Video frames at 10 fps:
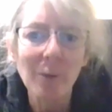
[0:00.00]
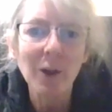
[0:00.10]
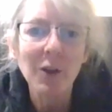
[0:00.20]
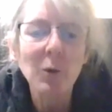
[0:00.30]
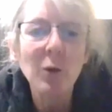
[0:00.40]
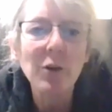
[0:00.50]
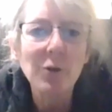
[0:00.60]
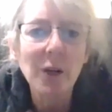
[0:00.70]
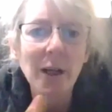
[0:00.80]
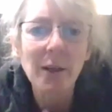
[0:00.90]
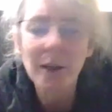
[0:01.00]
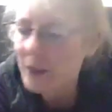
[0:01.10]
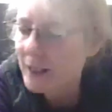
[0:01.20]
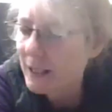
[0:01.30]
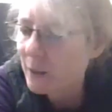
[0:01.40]
much more strength than a
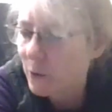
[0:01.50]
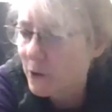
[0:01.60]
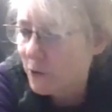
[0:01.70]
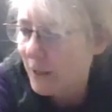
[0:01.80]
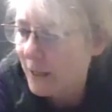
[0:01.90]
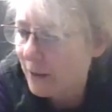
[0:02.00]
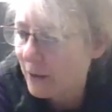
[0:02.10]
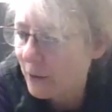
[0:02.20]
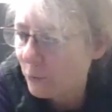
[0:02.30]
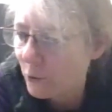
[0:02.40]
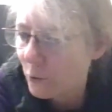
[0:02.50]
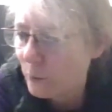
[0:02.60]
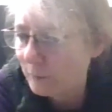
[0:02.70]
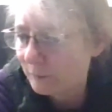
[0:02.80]
single strand rope.